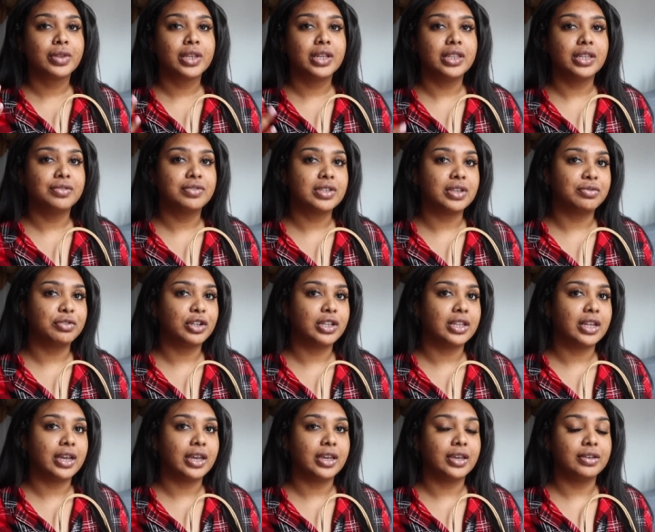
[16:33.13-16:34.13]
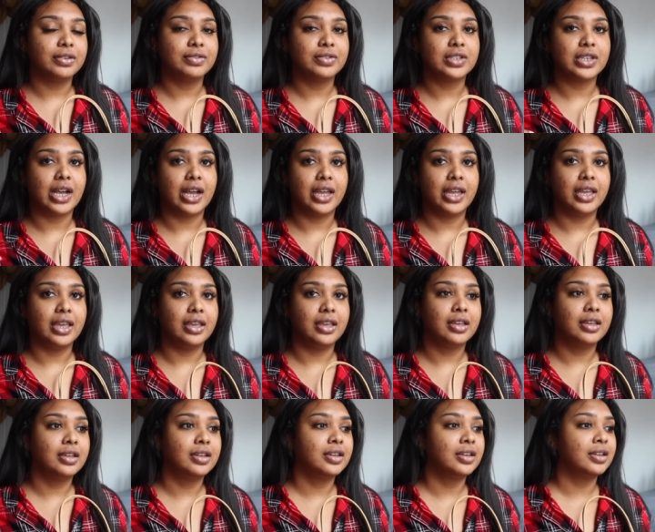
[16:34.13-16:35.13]
lived several lives i
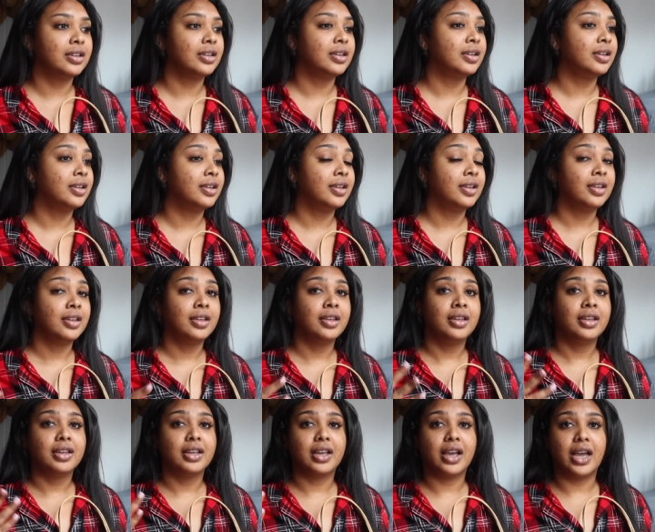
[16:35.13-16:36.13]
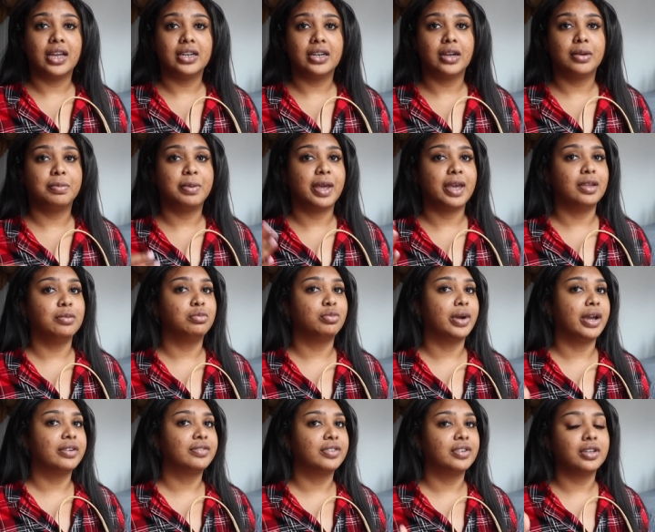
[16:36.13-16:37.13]
got up i had
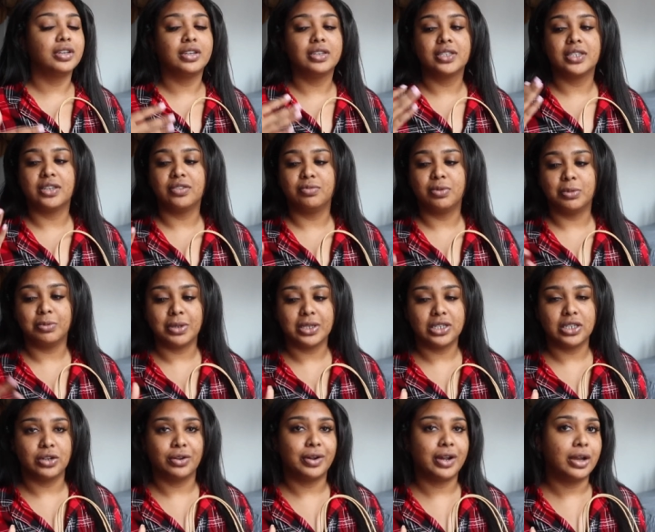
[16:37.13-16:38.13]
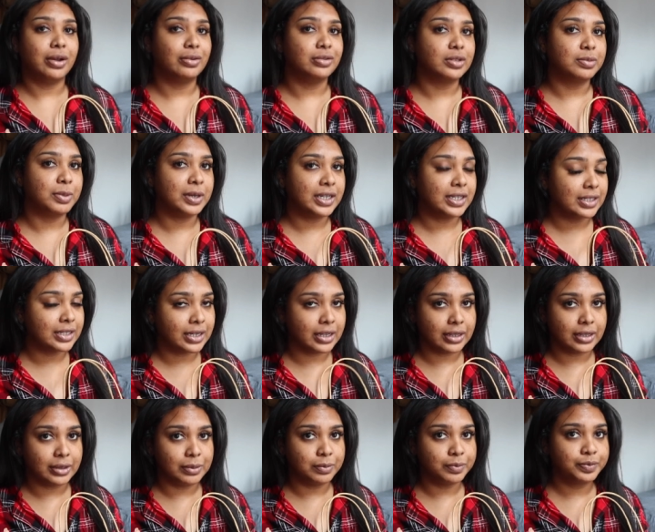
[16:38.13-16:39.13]
breakfast i've been messing around spending
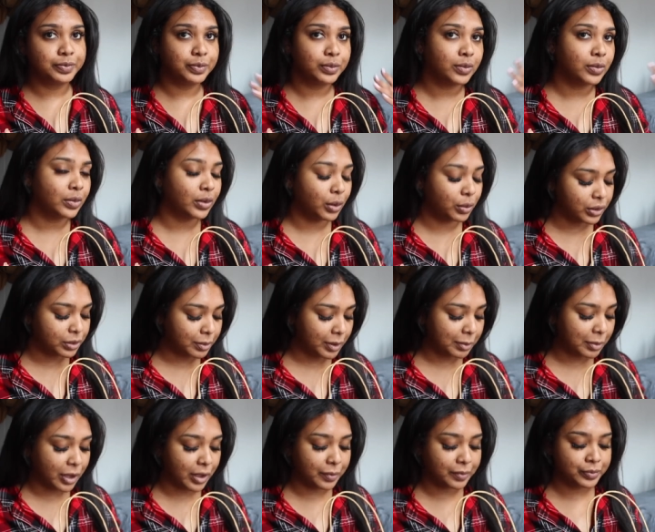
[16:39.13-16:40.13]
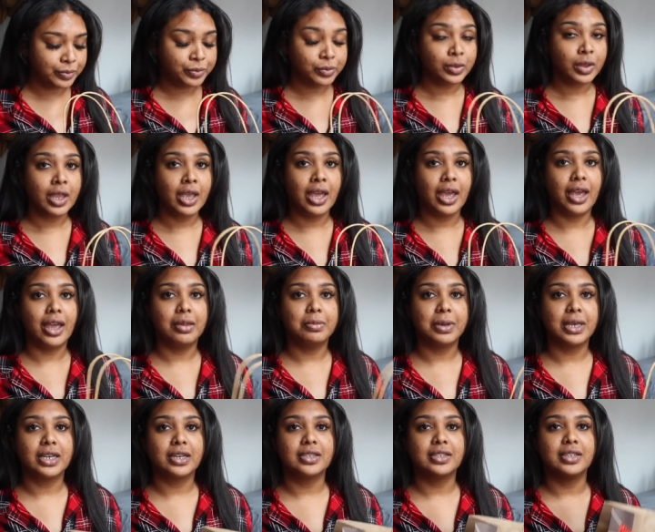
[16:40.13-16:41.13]
time with my mom and
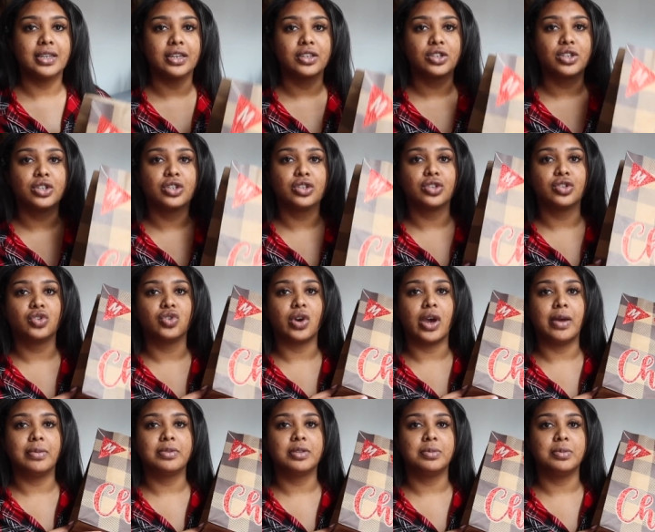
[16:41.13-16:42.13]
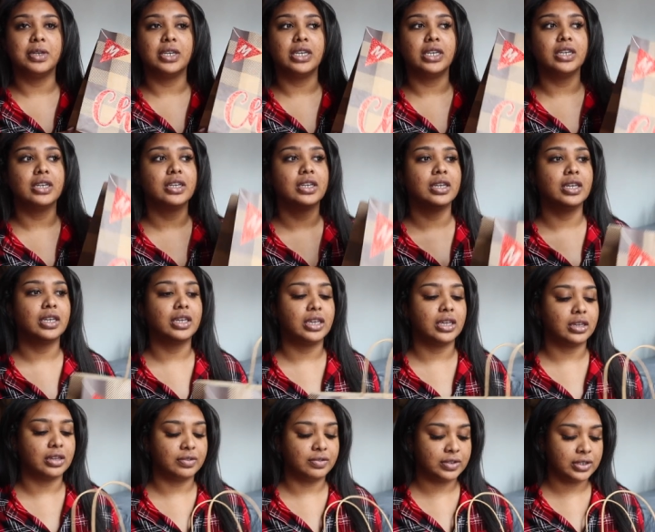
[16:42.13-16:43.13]
my cousin actually just dropped me a
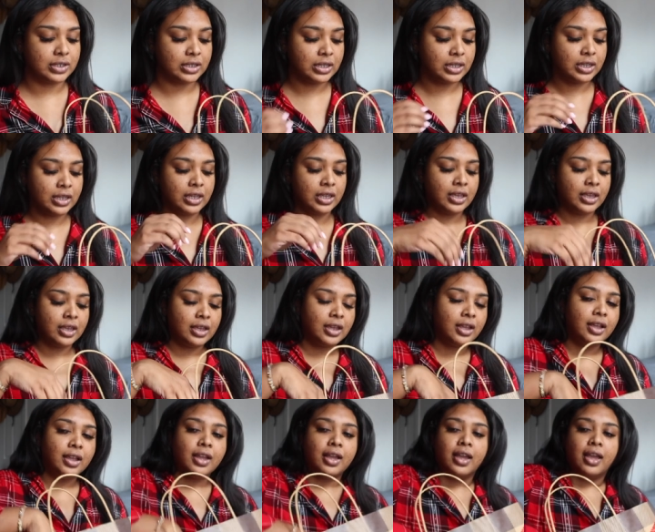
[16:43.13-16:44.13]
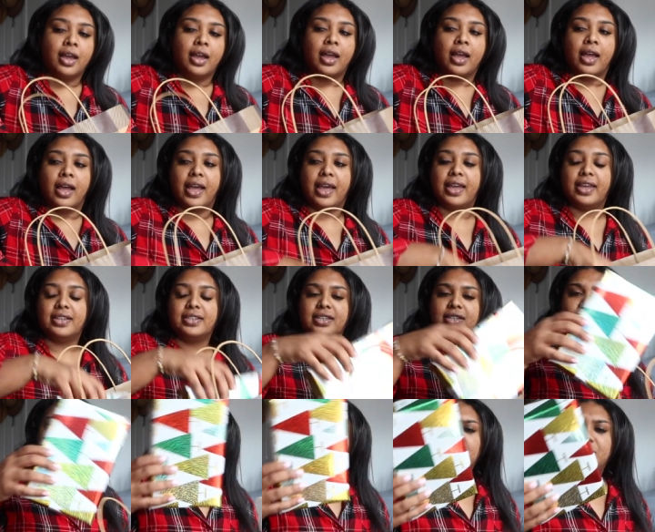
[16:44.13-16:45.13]
gift and I
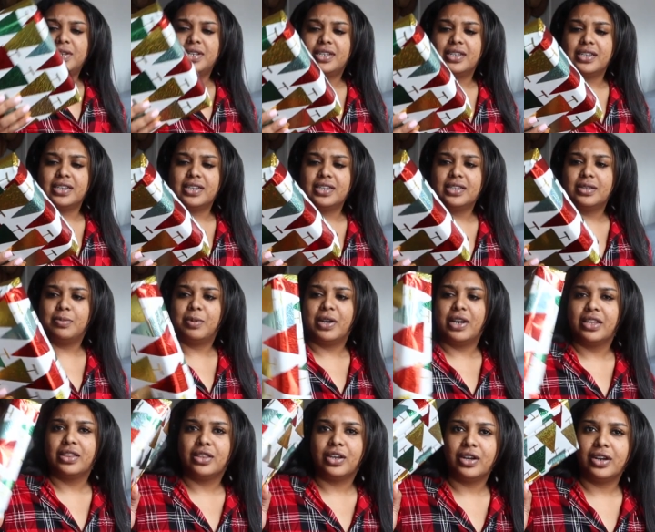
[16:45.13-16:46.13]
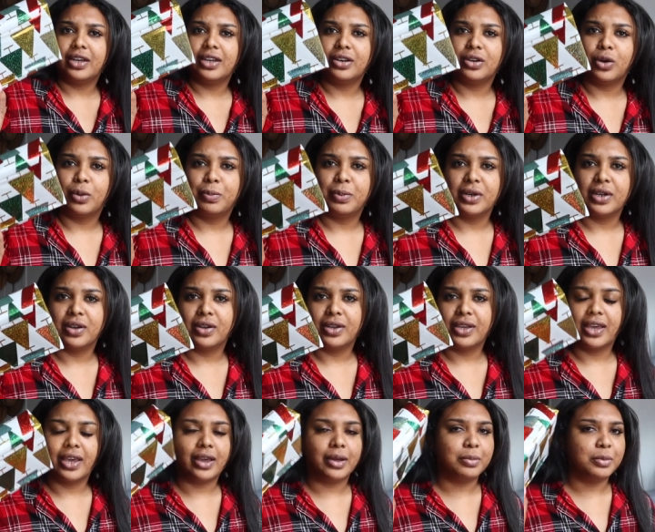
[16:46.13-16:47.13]
don't know what it is, but I thought I'd open it on
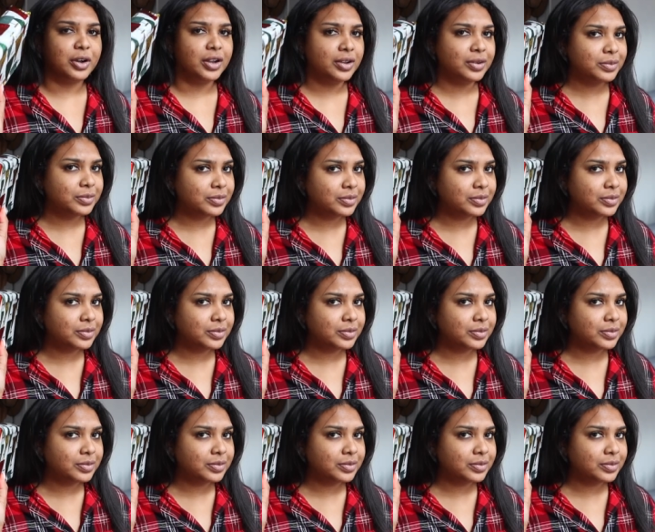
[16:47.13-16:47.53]
camera.